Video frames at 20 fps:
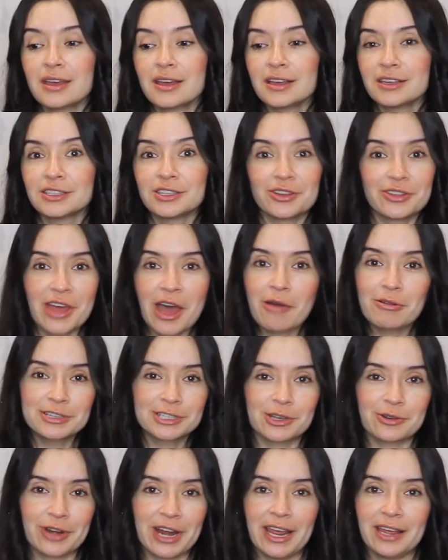So that
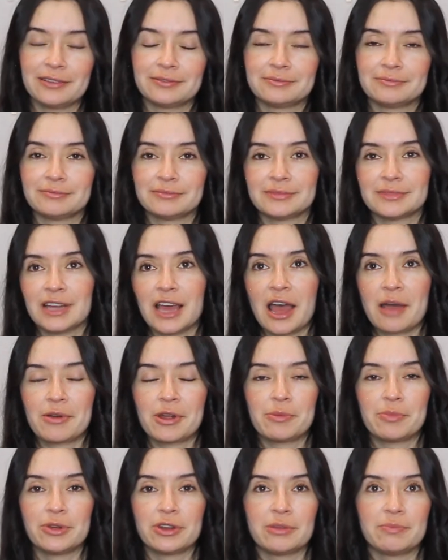was great. I'm
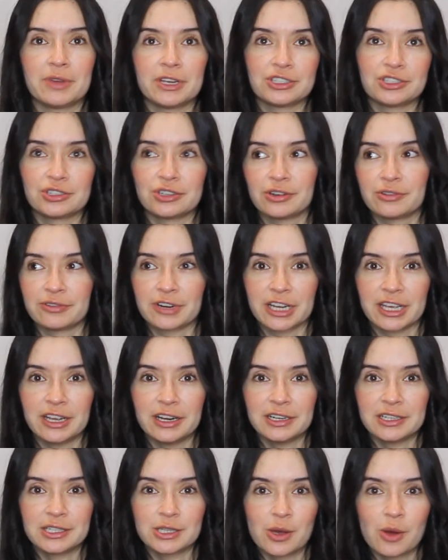gonna put a picture over
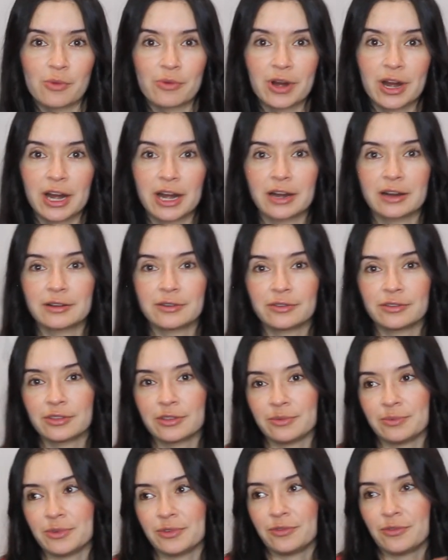here somewhere,
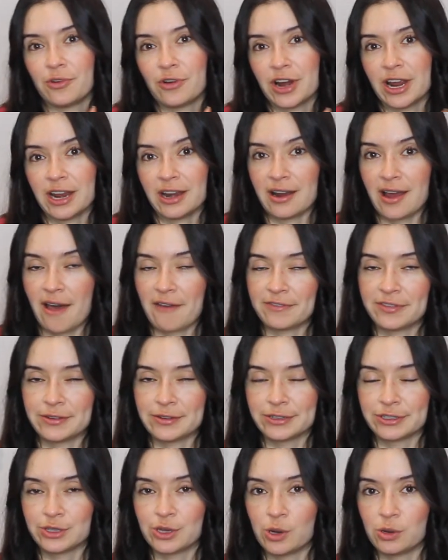the before and
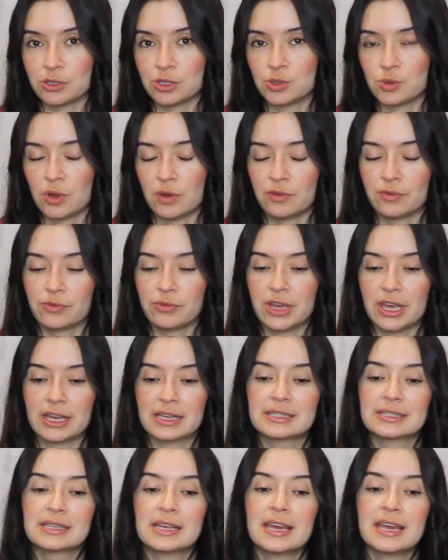after those 12
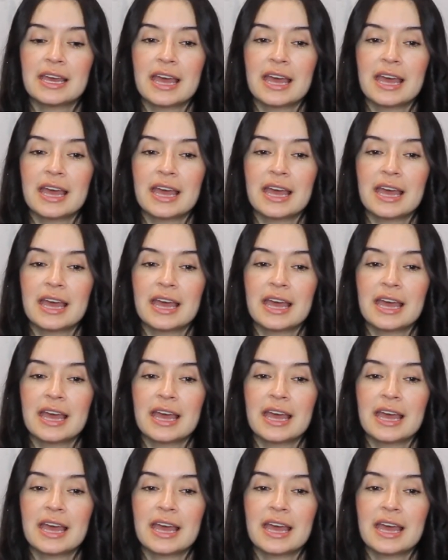weeks.